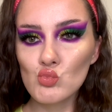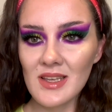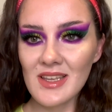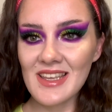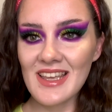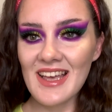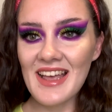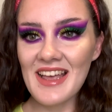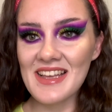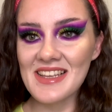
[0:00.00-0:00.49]

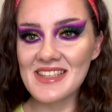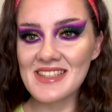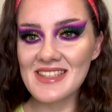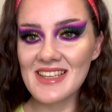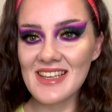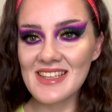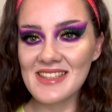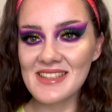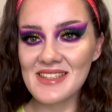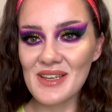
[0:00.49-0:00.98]
Yes,
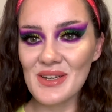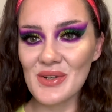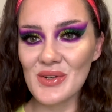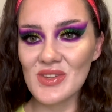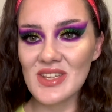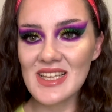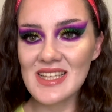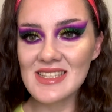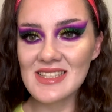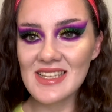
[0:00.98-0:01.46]
and so
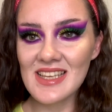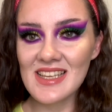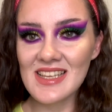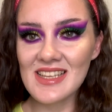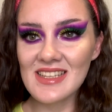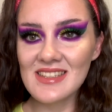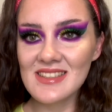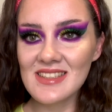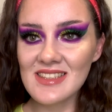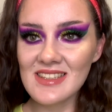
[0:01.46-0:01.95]
this
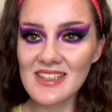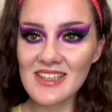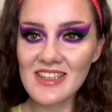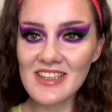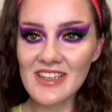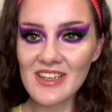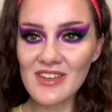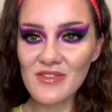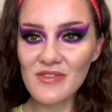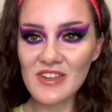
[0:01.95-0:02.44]
is
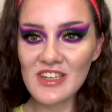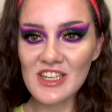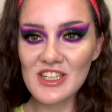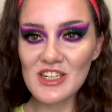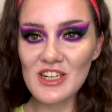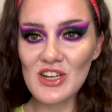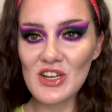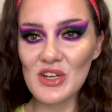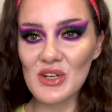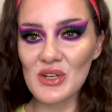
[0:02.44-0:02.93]
the
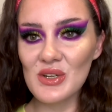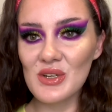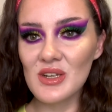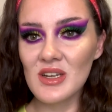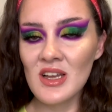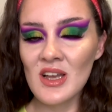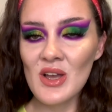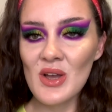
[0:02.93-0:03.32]
finished look.